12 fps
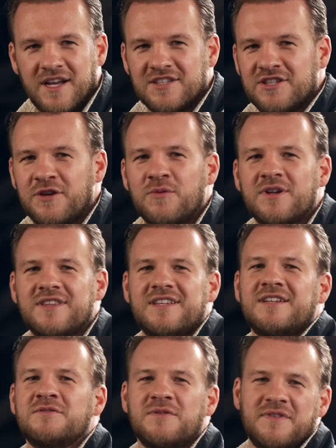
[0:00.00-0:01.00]
I'll tell you what the
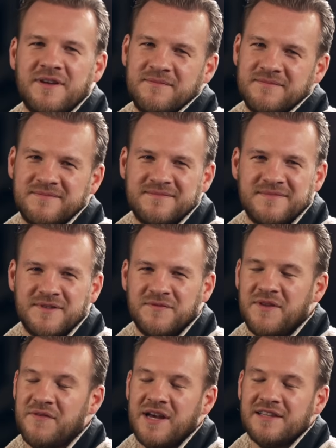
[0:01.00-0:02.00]
thing is with him. I've
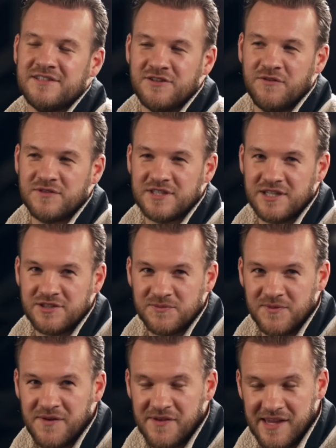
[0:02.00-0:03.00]
never had this conversation
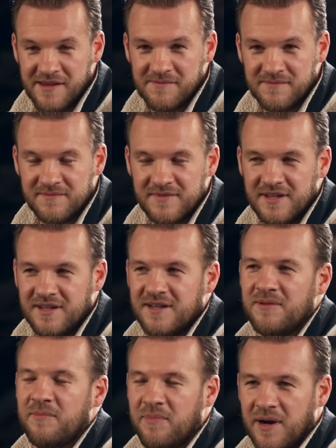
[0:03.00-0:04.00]
with him,
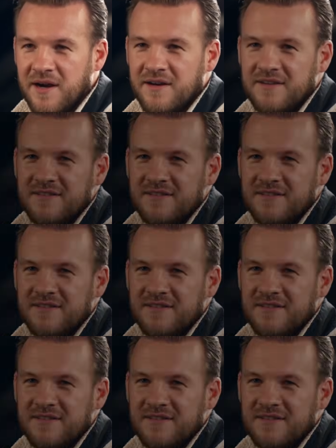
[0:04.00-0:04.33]
but